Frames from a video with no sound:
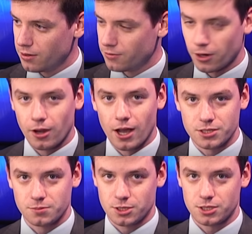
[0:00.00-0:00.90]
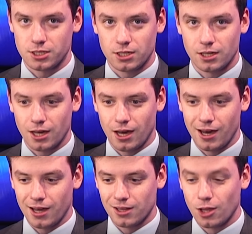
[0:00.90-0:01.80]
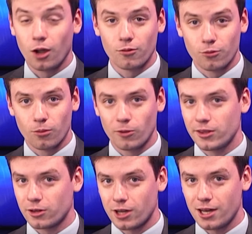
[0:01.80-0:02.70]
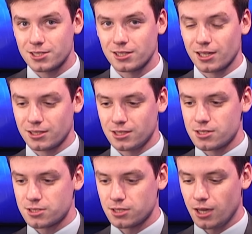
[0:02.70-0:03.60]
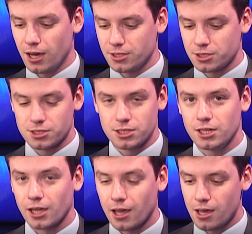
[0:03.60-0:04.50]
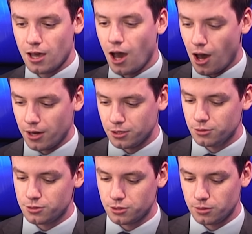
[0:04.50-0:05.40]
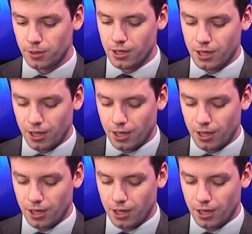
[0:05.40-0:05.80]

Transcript: very awesome to see long-form weather content like this succeeding on YouTube.